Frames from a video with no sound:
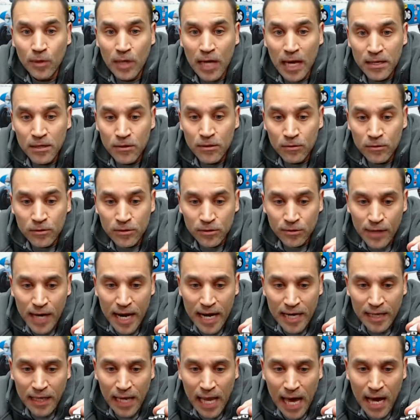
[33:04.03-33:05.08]
when I use
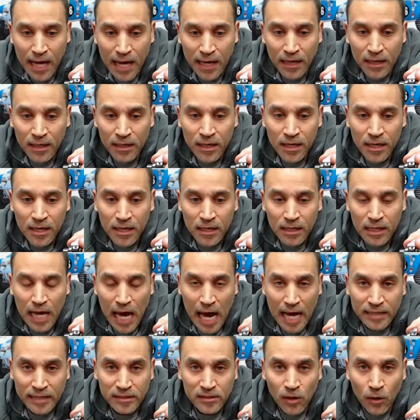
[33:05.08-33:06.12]
thread lock,
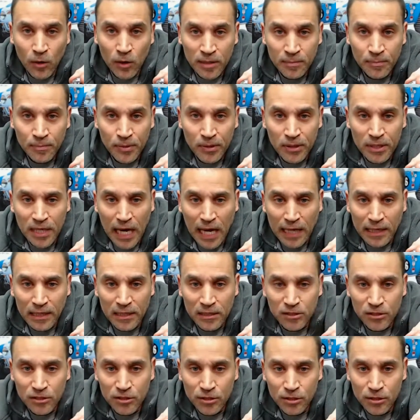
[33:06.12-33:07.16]
guys only put it on the
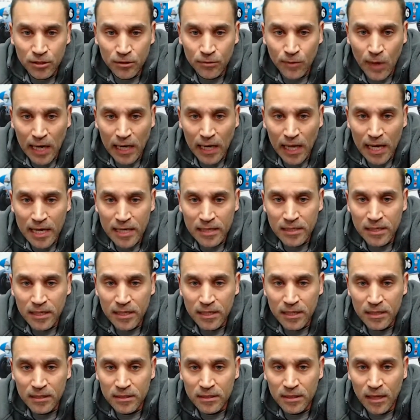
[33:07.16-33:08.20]
screw. I like to
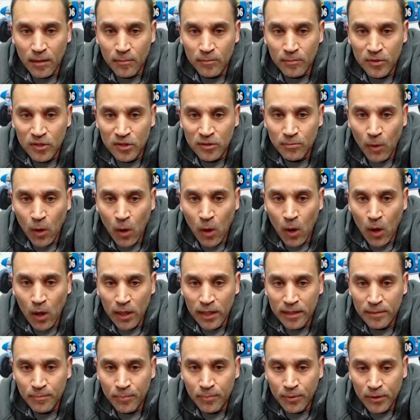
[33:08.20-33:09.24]
get something
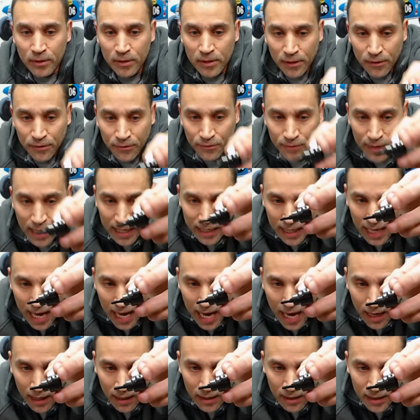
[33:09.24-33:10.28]
small and put the thread
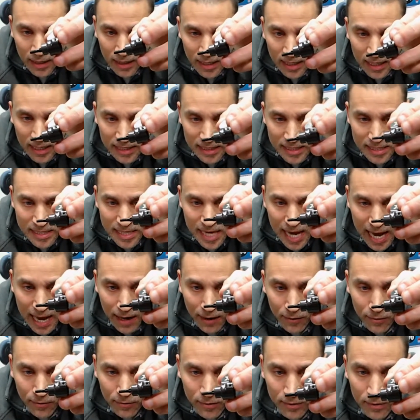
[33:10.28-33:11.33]
lock
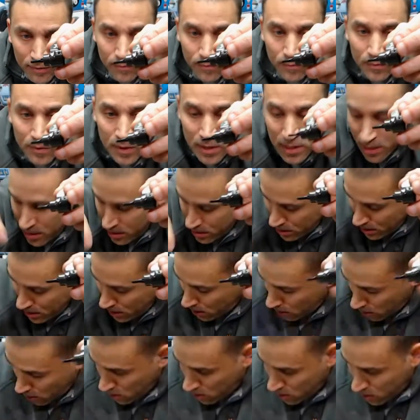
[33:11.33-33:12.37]
down in the
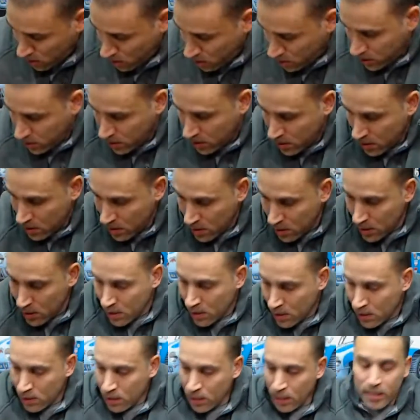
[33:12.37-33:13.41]
hole.
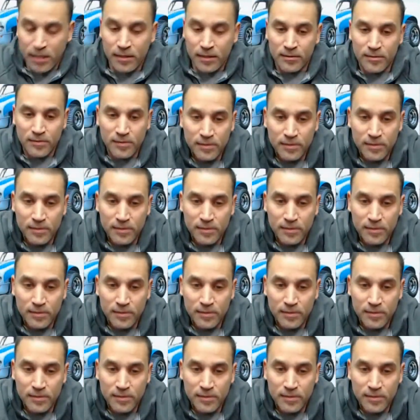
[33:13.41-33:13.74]
Like